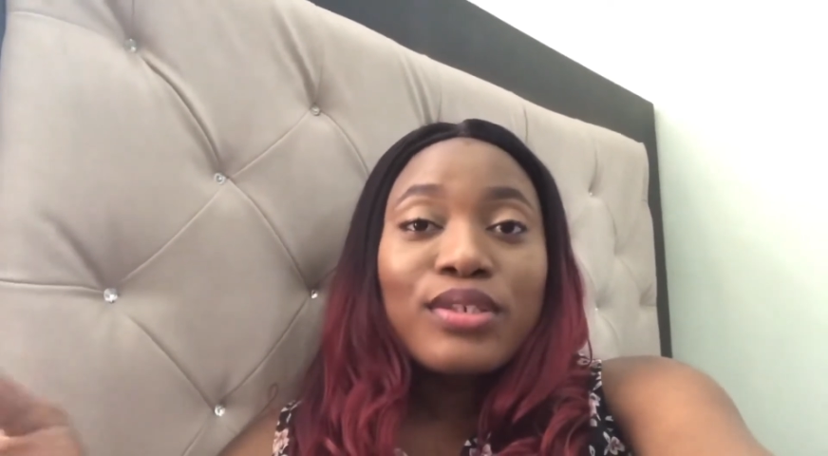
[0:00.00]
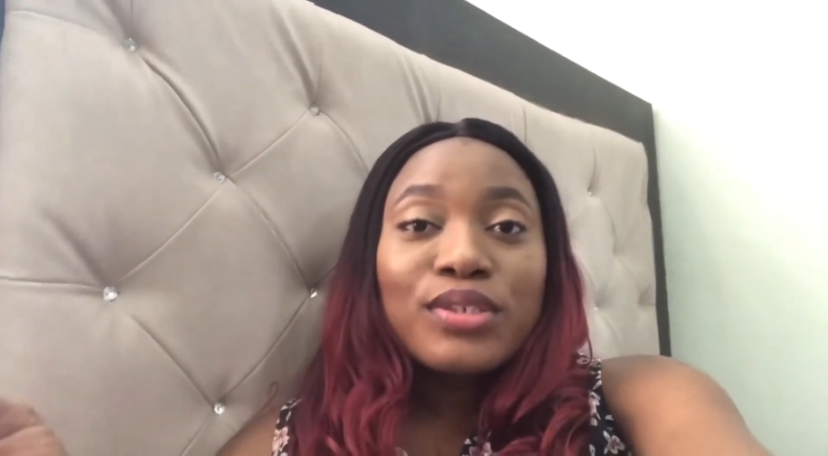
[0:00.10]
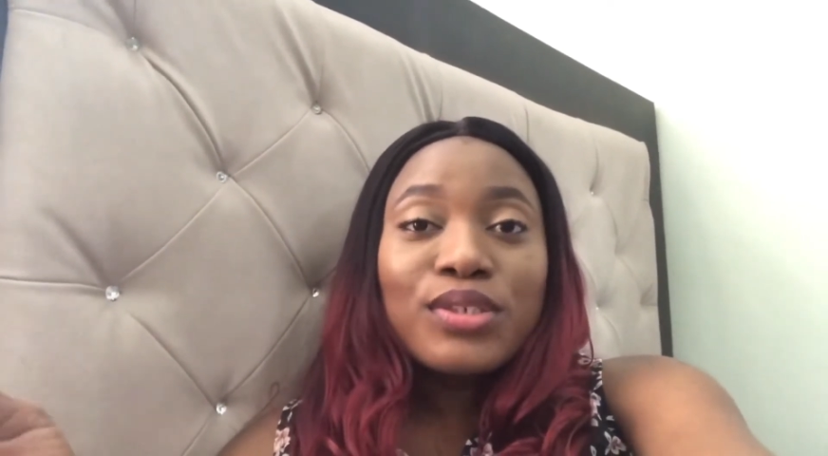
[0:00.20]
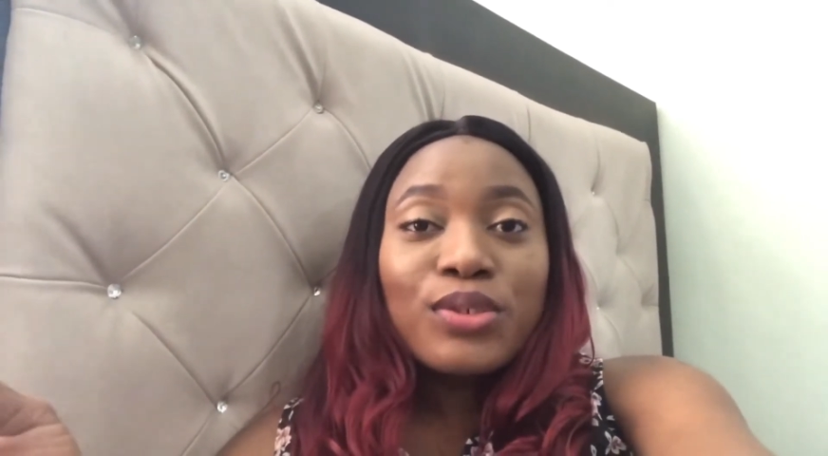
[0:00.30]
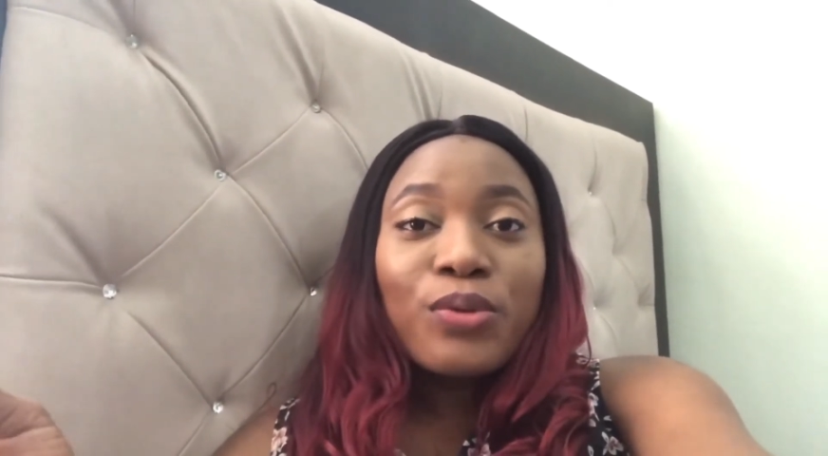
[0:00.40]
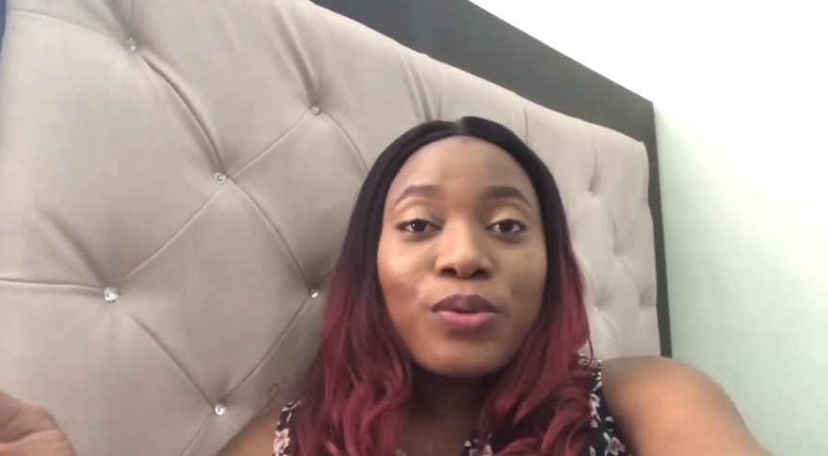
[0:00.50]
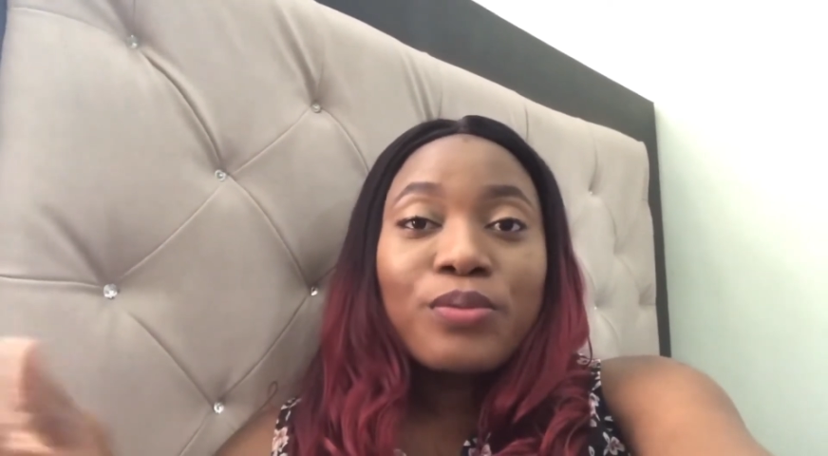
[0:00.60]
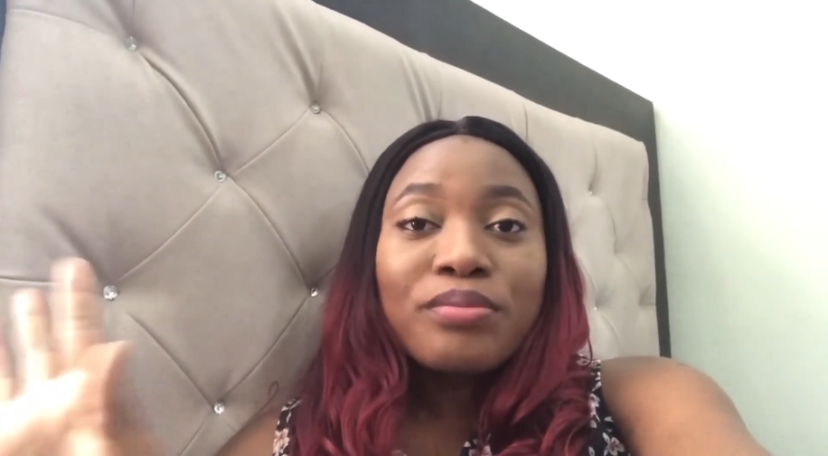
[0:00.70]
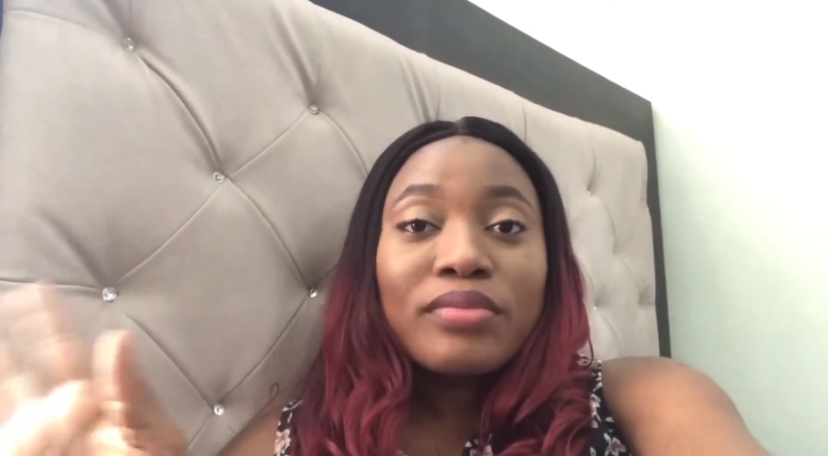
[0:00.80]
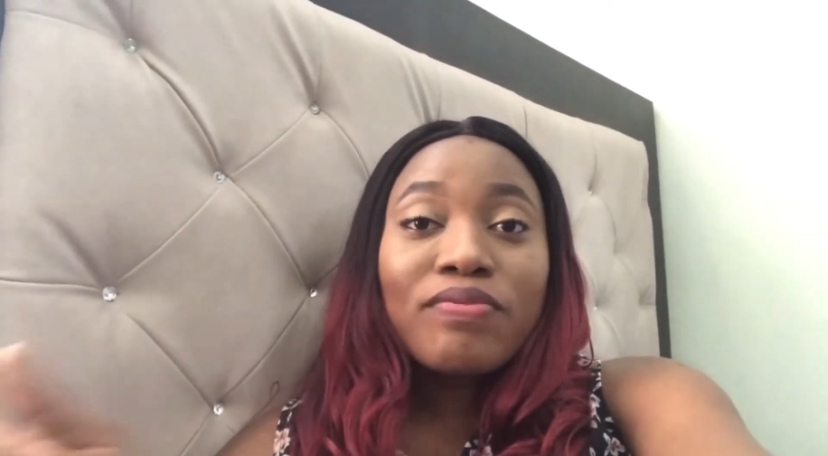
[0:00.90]
So,
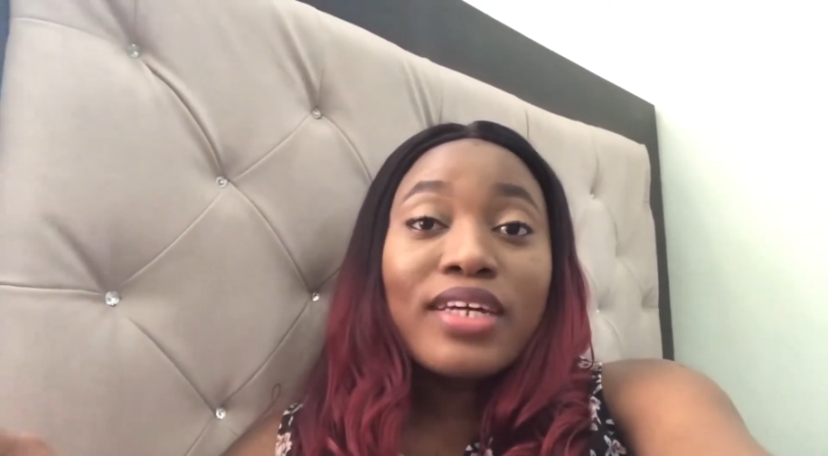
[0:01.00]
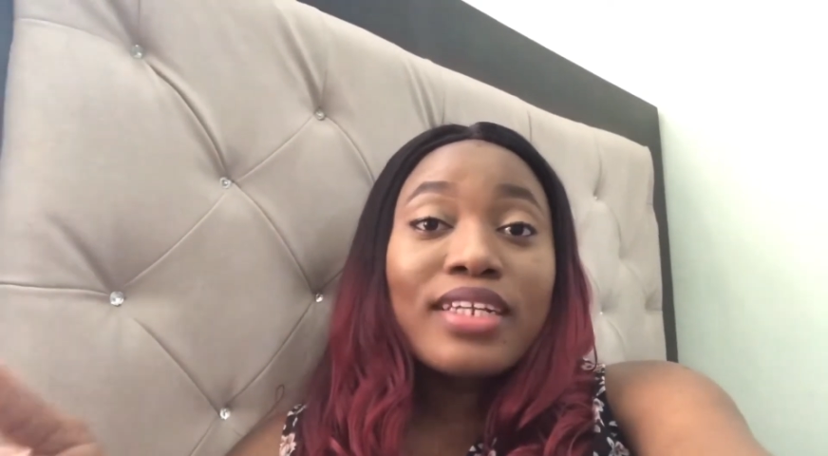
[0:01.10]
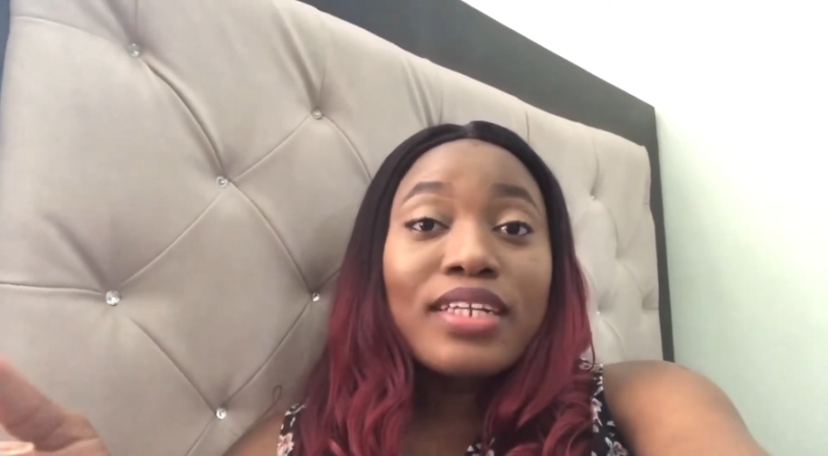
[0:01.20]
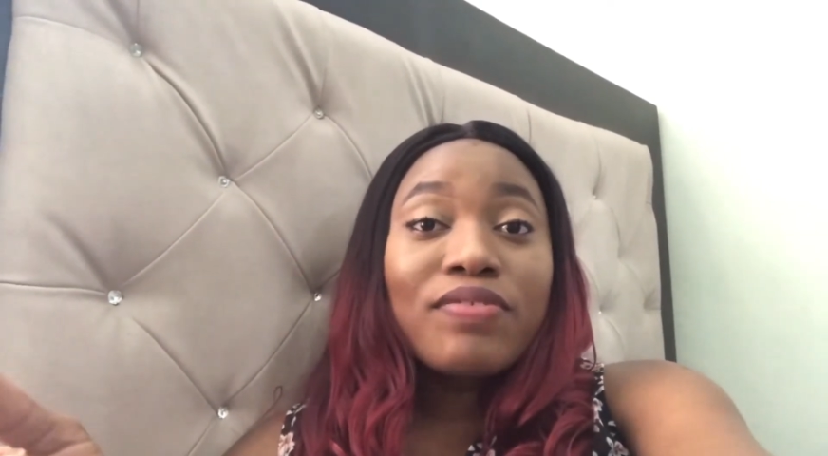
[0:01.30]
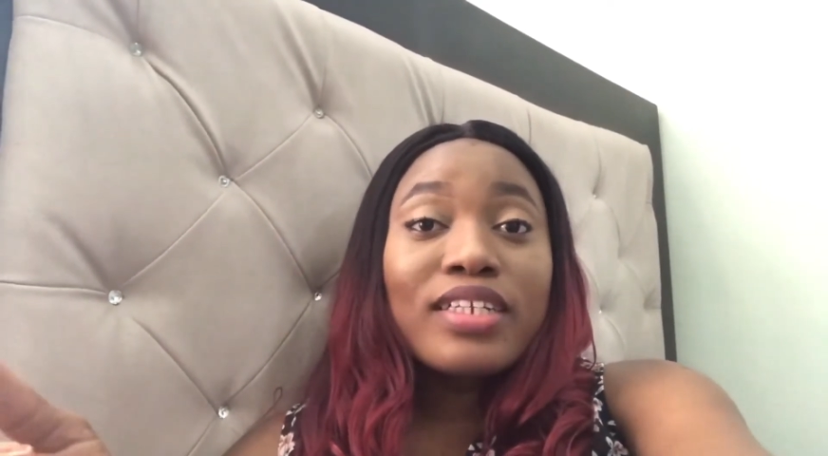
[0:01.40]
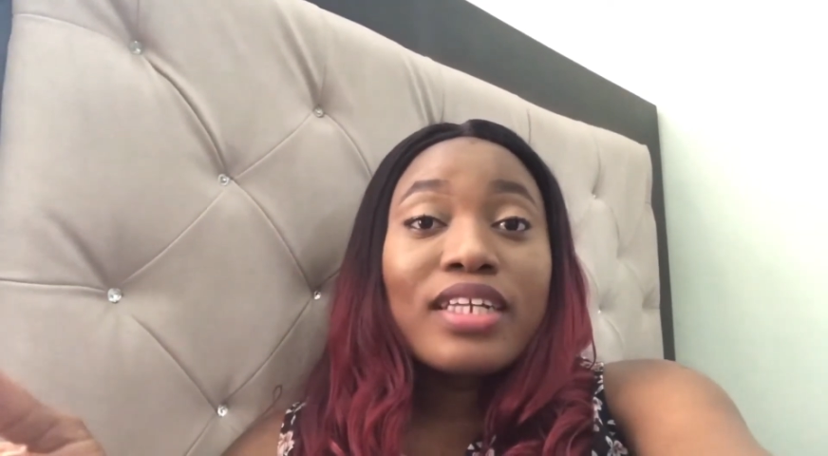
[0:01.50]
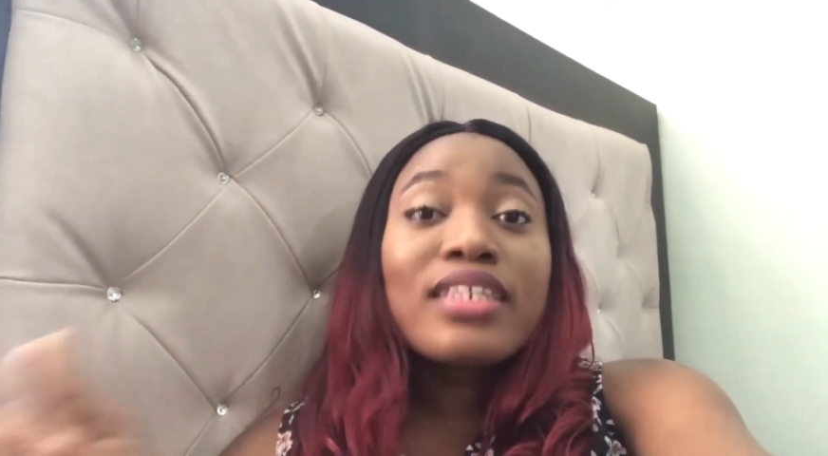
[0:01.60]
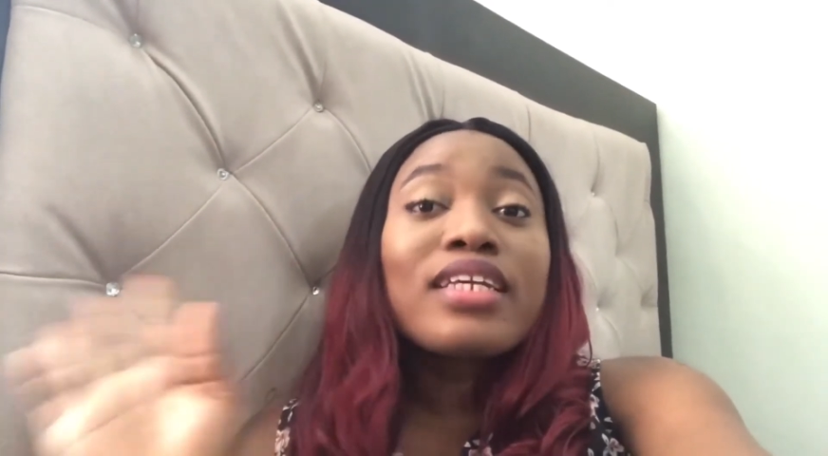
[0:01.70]
finally,